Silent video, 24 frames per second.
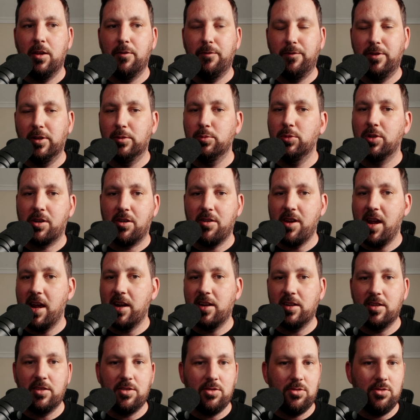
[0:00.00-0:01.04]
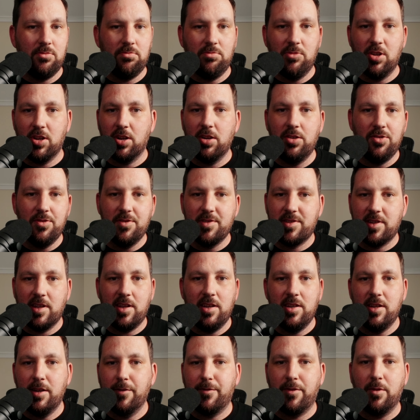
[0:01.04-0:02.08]
Film Look Creator, you can use
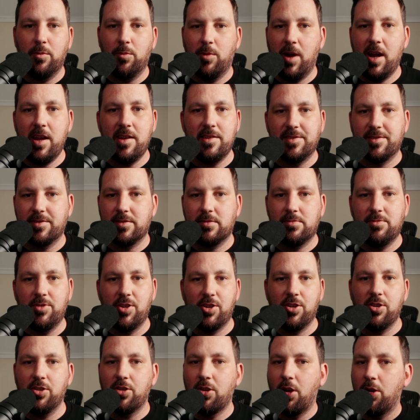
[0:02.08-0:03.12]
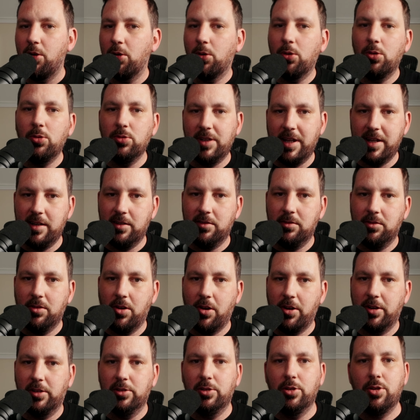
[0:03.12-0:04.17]
it in different ways. You can go all in
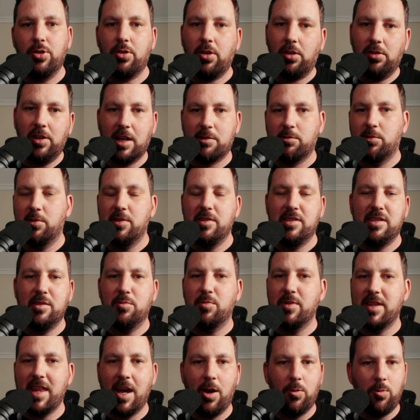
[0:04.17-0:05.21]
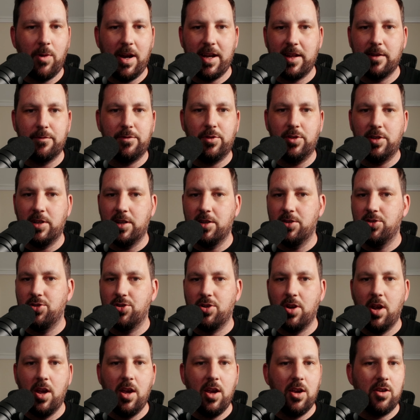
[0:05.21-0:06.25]
on a look like what we did with our wedding
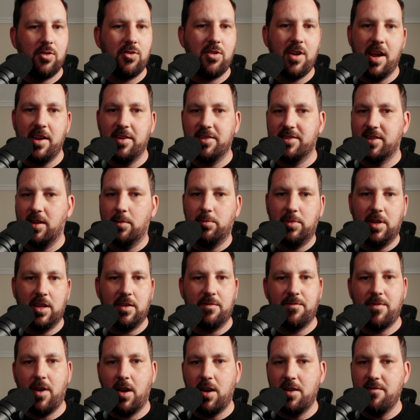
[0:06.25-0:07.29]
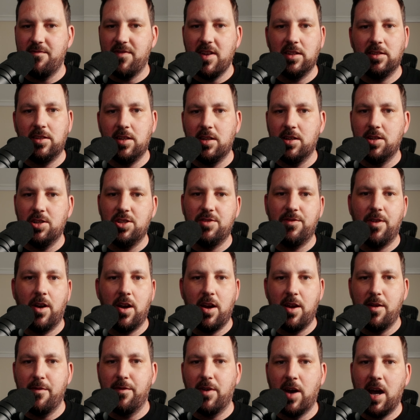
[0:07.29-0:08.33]
footage, create something very vintage,
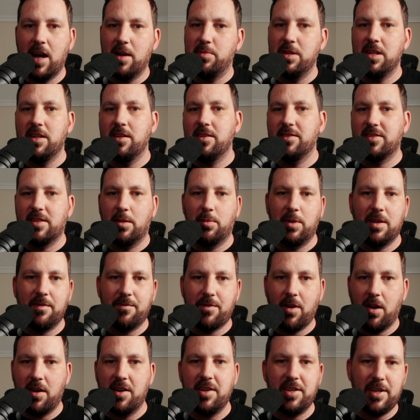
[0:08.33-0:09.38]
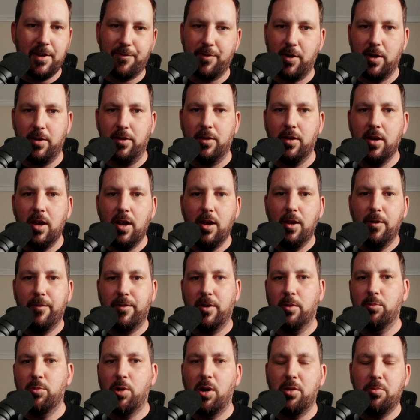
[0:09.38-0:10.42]
very vibey, something very different
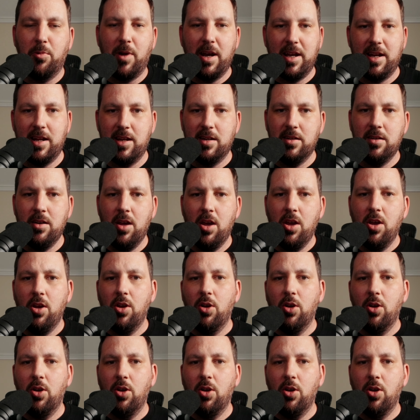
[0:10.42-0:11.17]
from what went in.